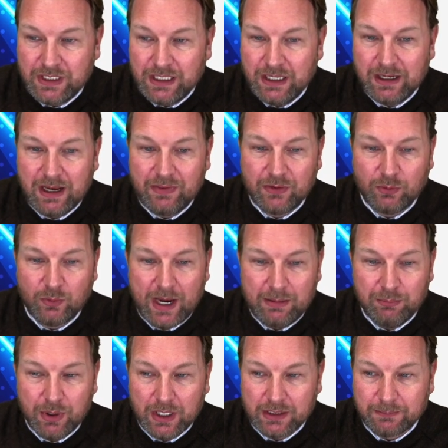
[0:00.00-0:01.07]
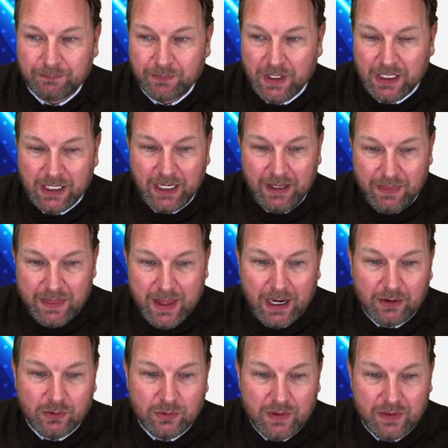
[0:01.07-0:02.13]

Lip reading: here at the right bottom. And now